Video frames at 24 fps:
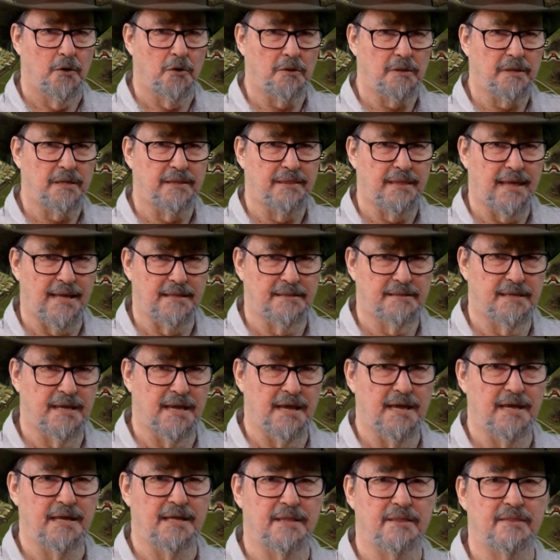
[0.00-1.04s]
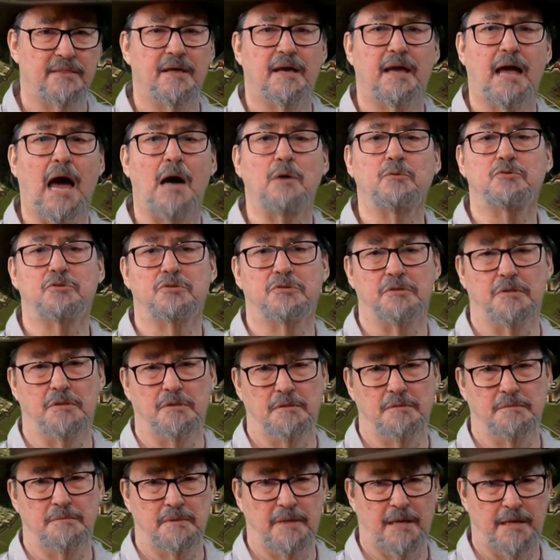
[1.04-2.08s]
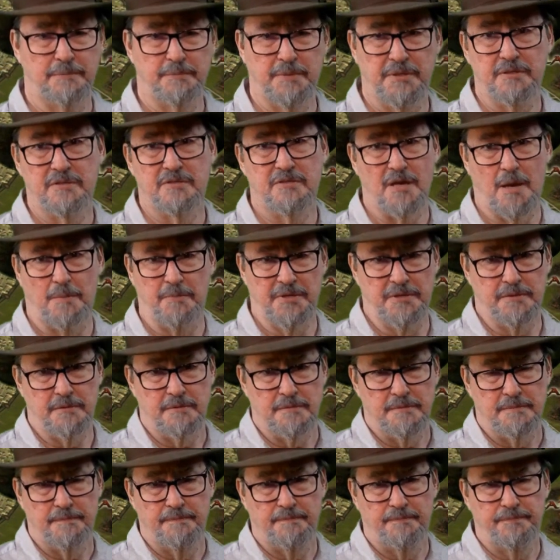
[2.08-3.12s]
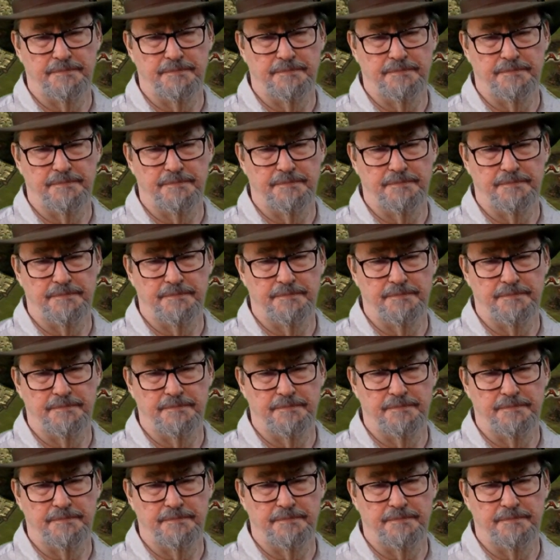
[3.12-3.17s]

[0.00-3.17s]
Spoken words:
Early that day, the council had been summoned.